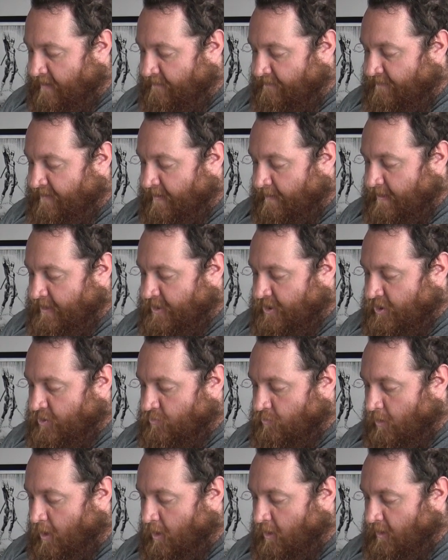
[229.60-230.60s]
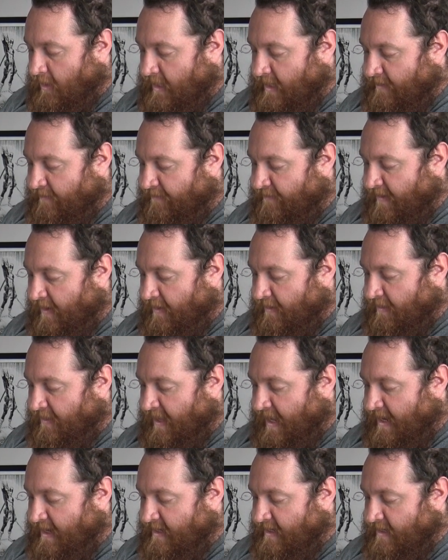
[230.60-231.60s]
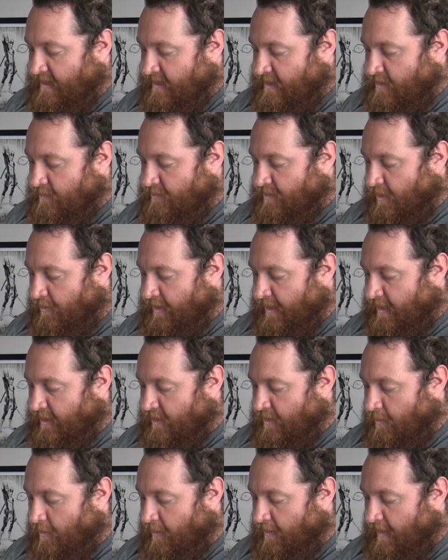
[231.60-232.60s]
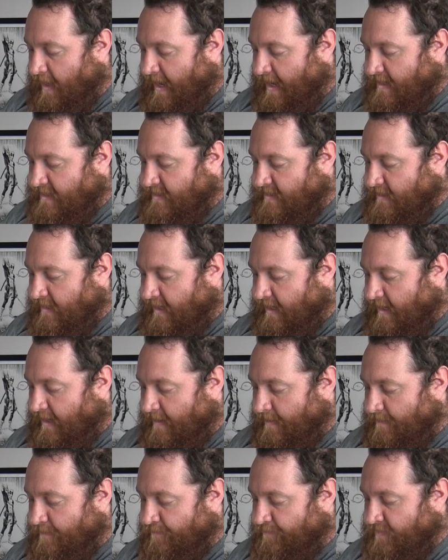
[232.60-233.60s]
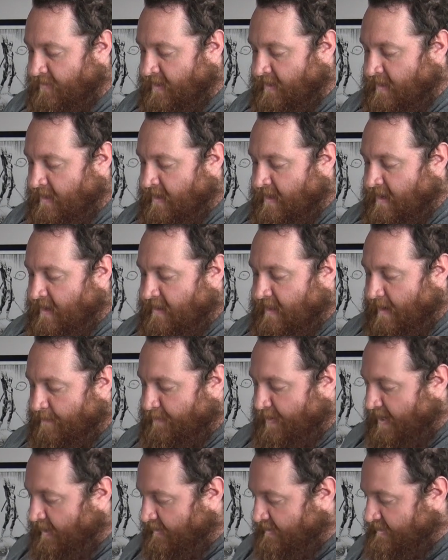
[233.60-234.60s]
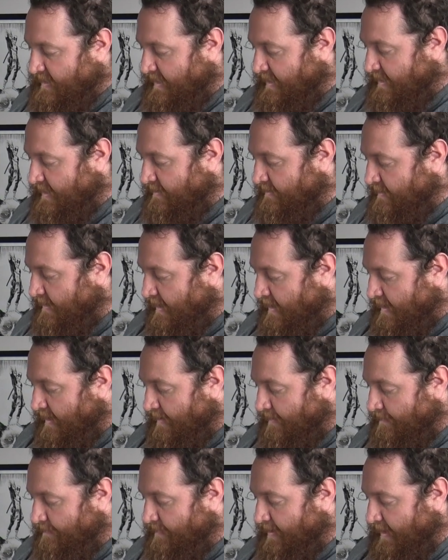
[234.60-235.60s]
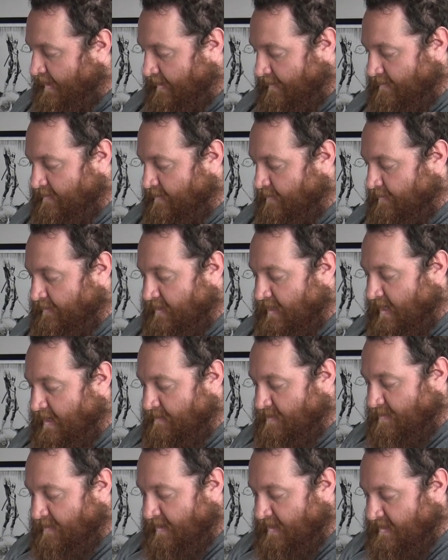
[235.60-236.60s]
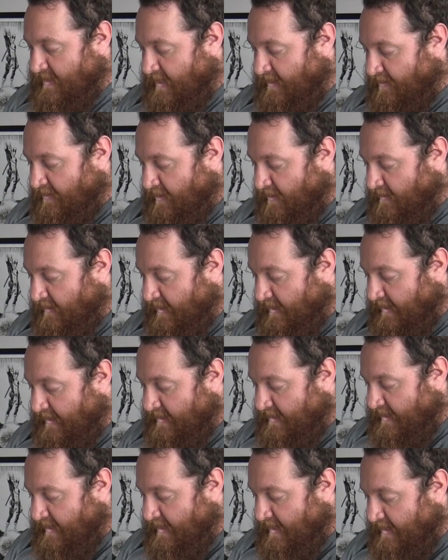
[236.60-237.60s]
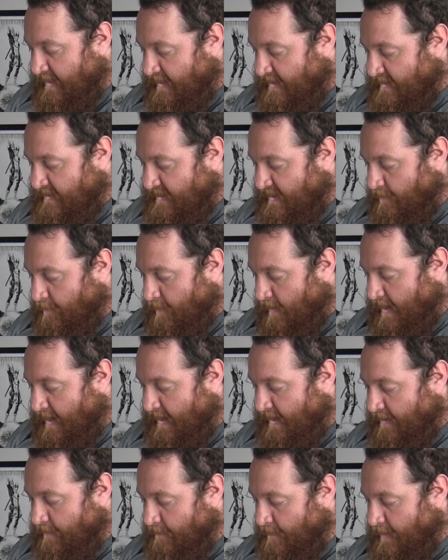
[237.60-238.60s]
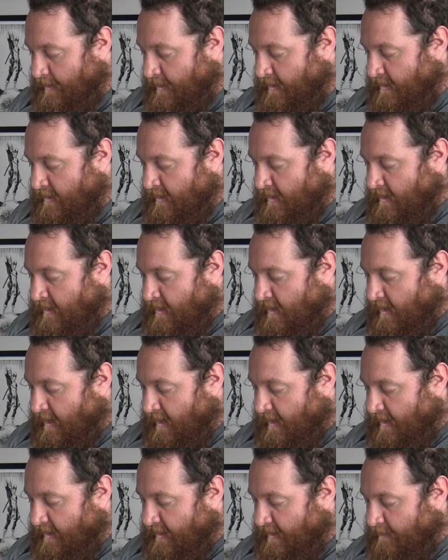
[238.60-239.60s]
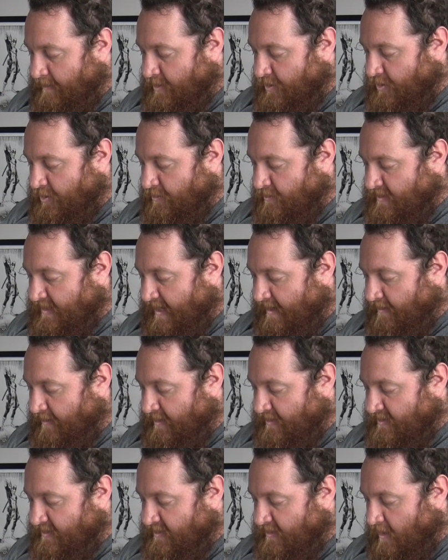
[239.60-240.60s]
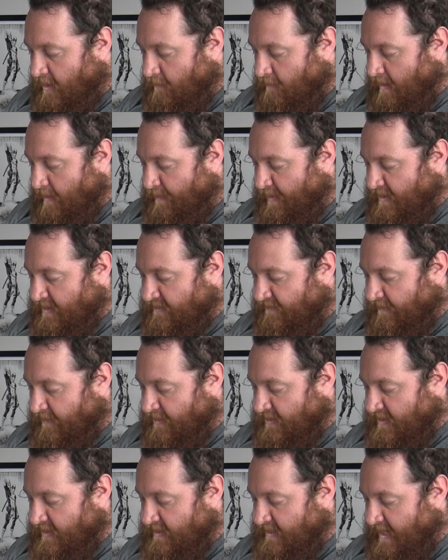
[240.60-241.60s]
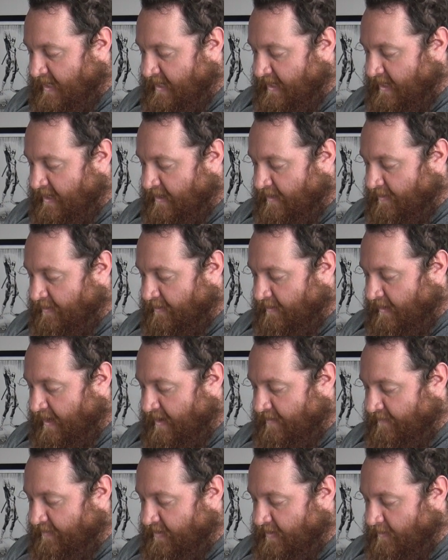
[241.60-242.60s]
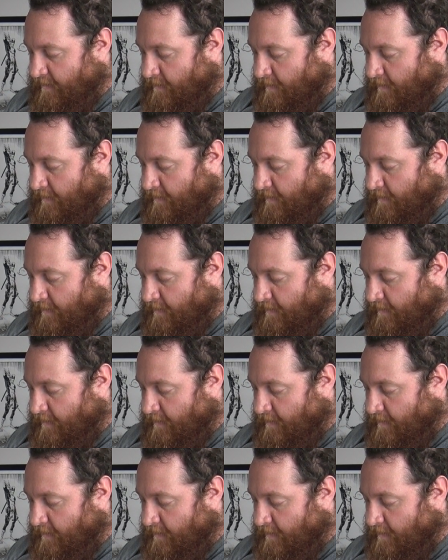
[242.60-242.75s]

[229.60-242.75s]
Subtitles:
very strongly felt that you don't ignore that that penalty. I called names because I thought that it did. I didn't see why it would. They would choose out assault weapons versus any other heavy